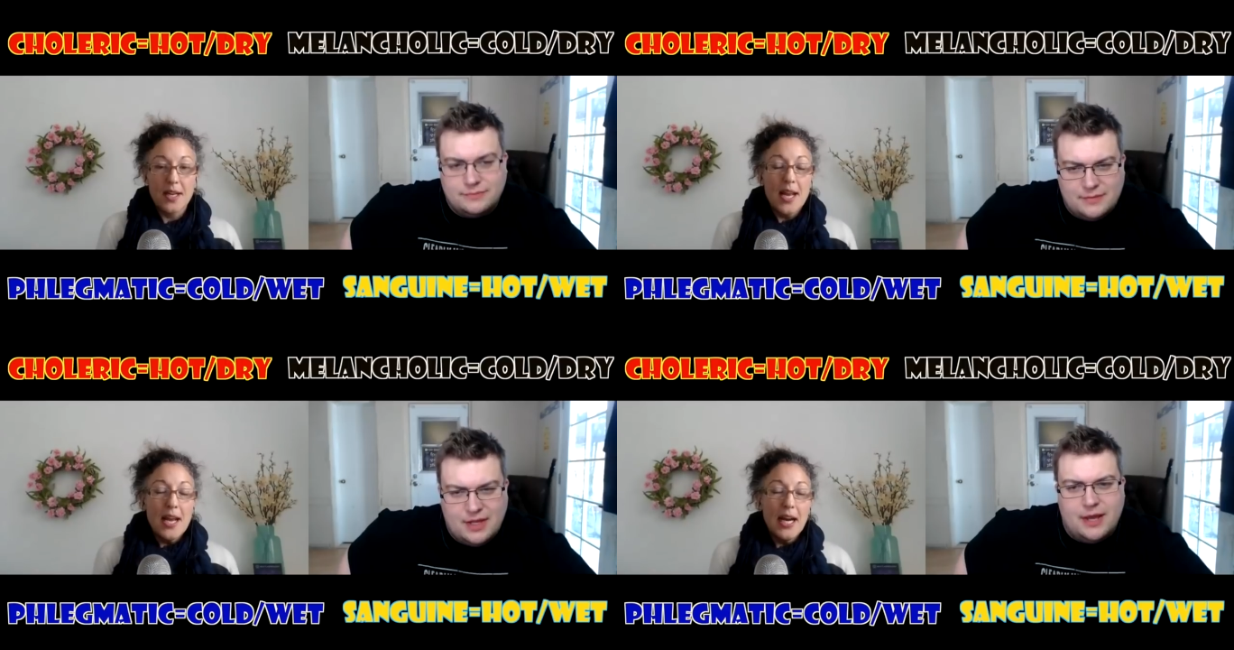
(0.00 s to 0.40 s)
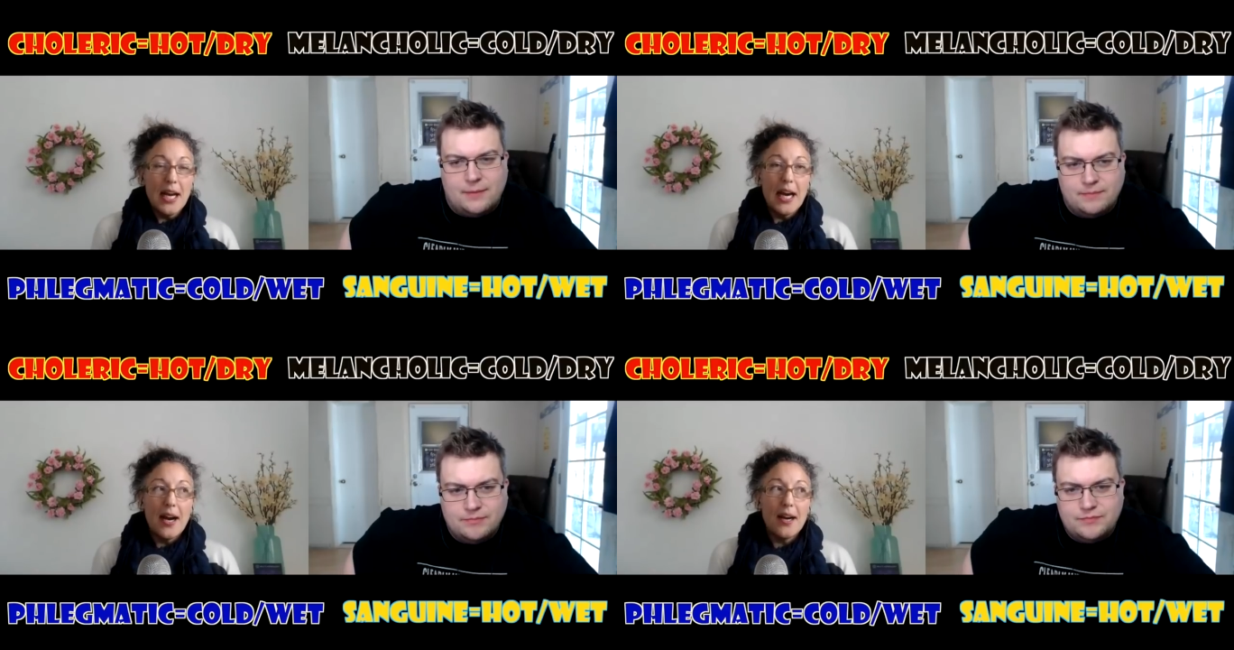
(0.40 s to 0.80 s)

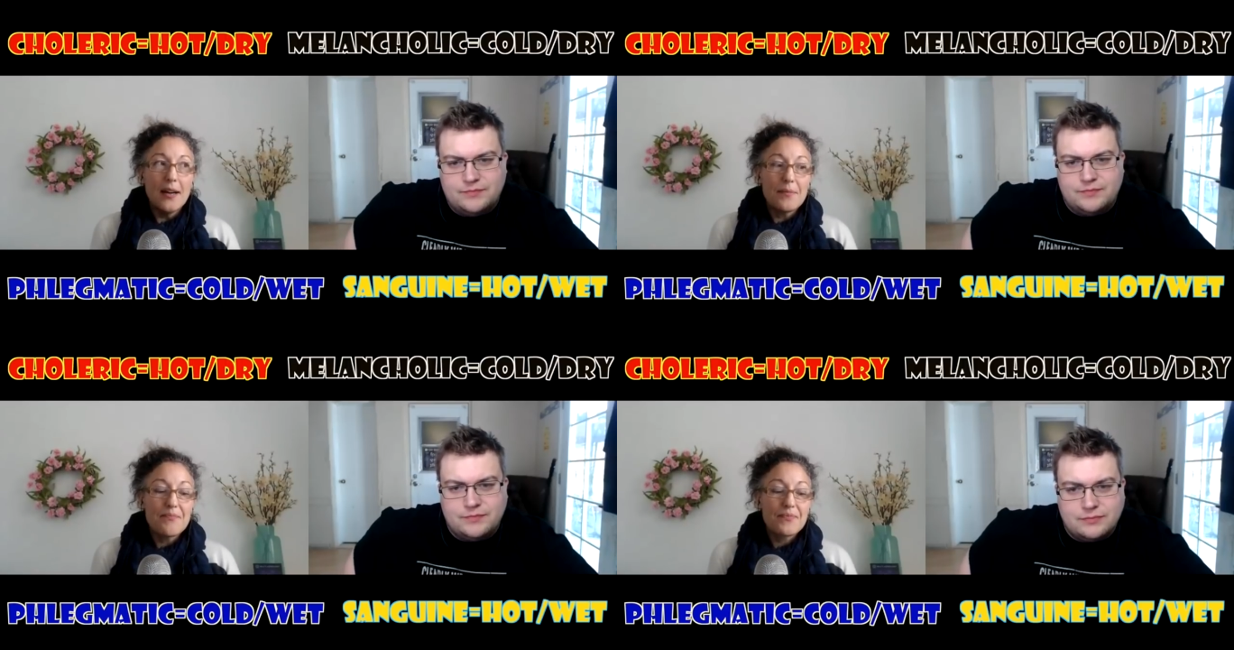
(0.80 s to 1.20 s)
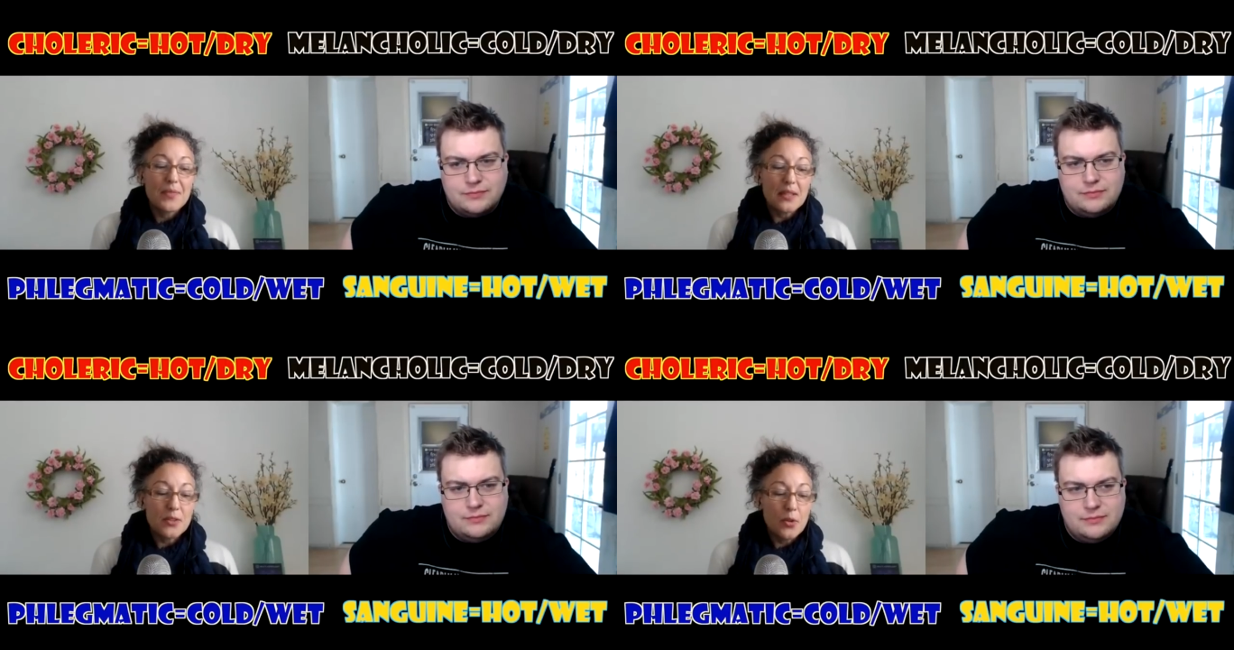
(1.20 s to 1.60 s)
Speaker 1: Yeah. Uh,
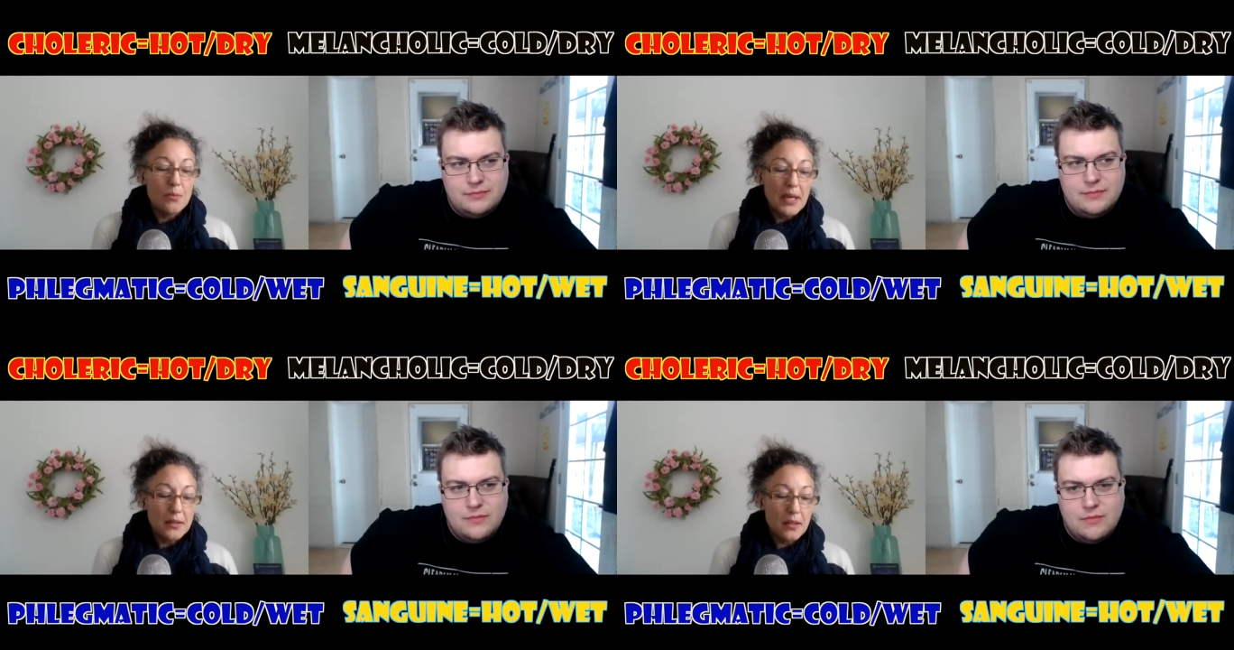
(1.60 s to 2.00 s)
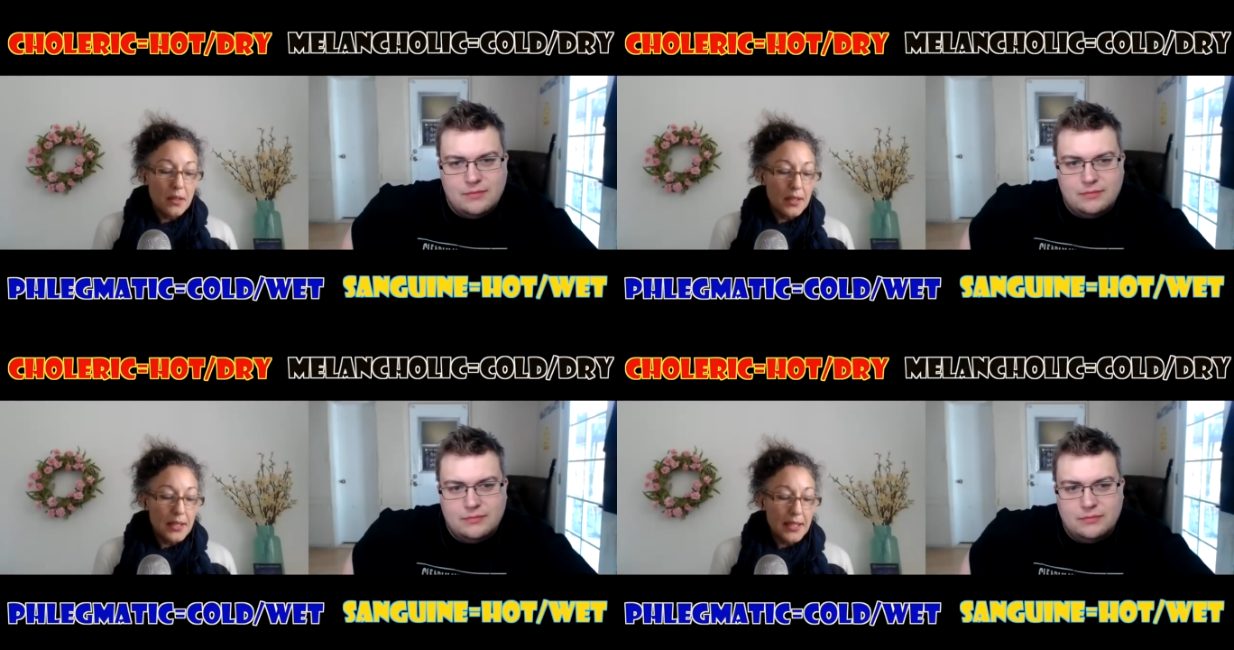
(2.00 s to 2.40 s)
so
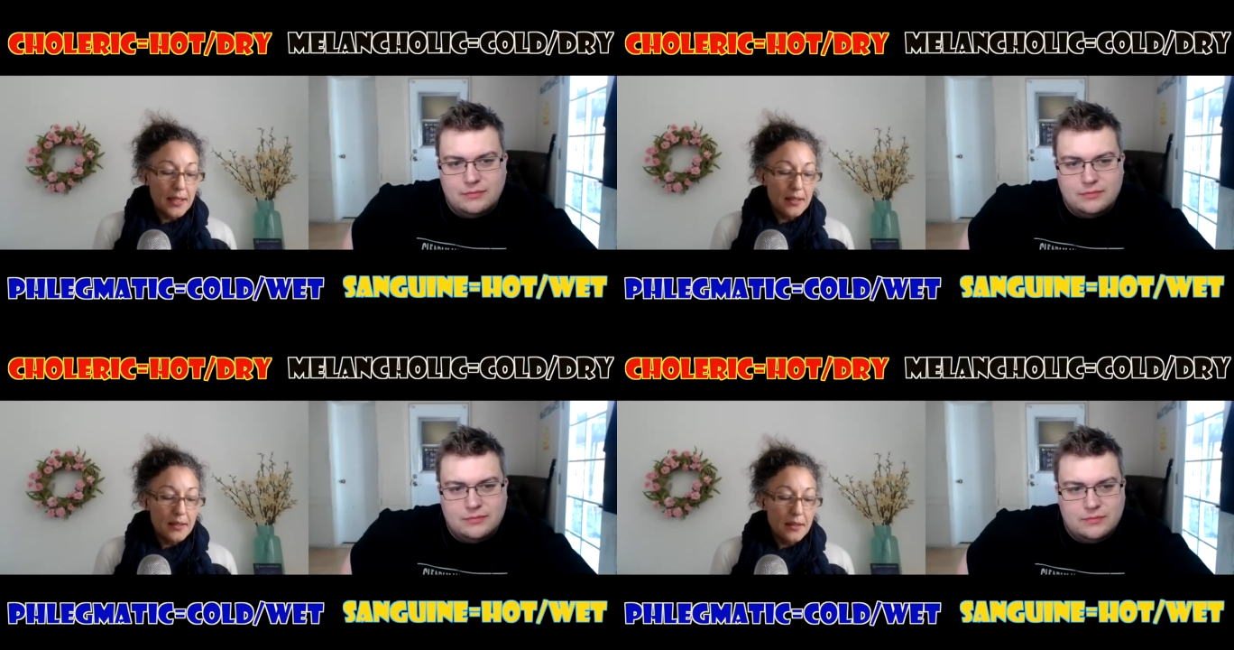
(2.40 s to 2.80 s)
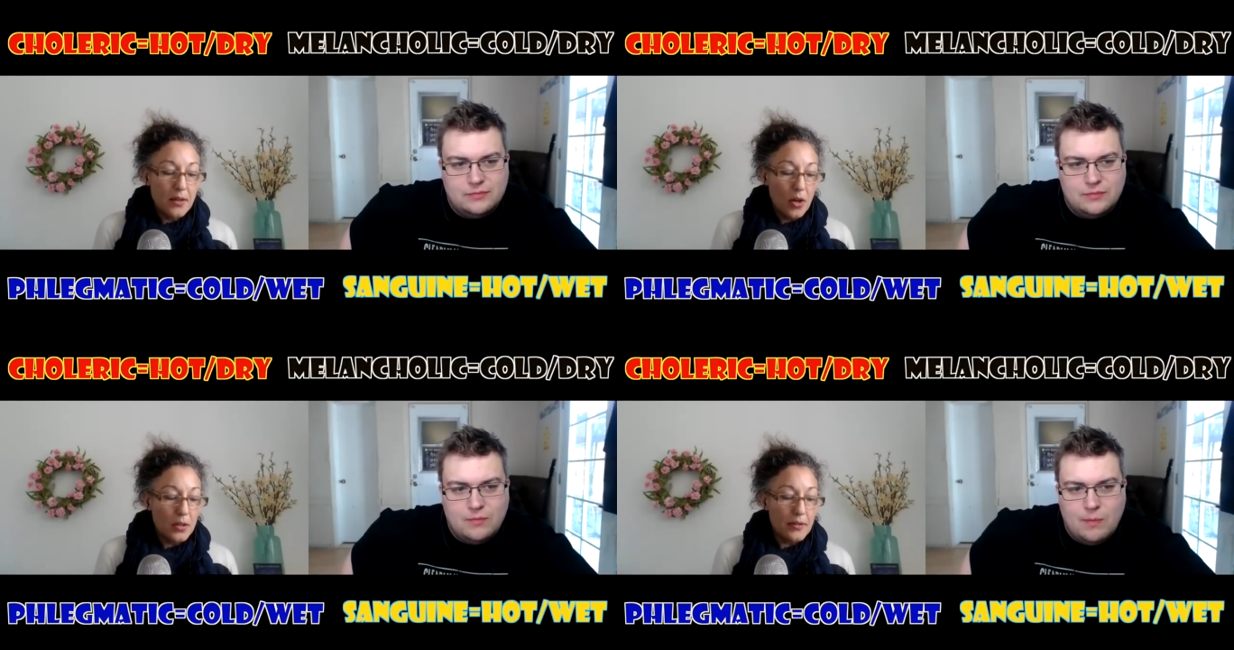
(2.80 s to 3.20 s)
melancholic,
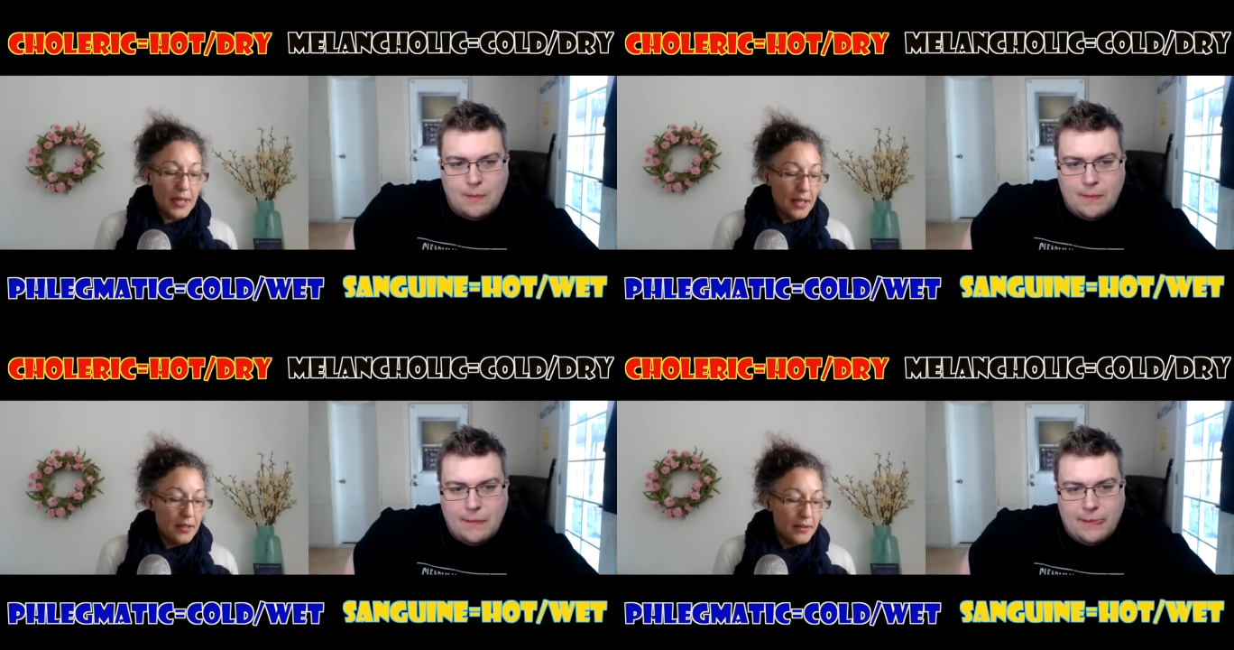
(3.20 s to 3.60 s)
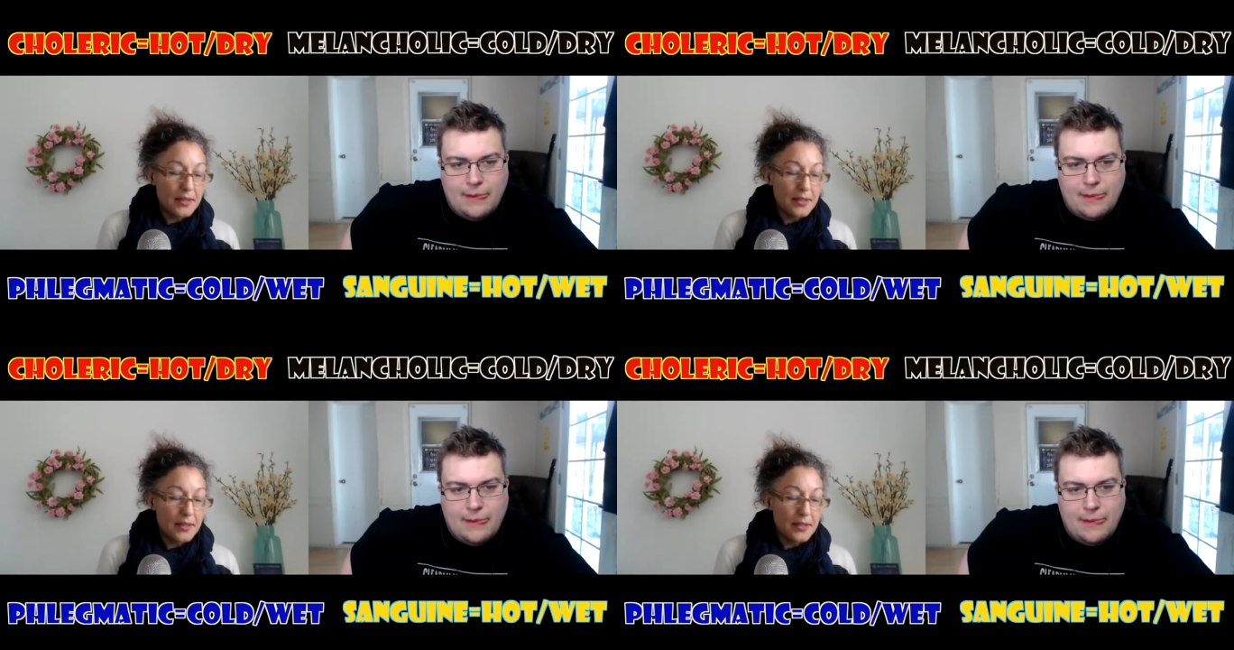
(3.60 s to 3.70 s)
choleric.